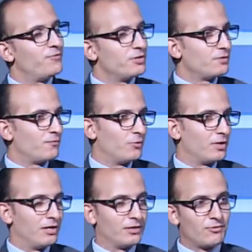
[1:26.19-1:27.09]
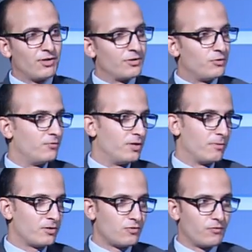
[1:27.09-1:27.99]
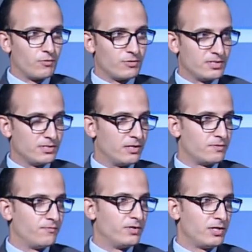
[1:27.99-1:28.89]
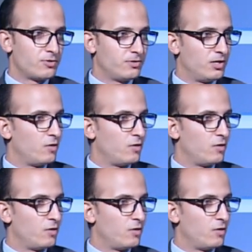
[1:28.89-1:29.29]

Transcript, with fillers: first of all, I'd like to thank you very much for this nice invitation.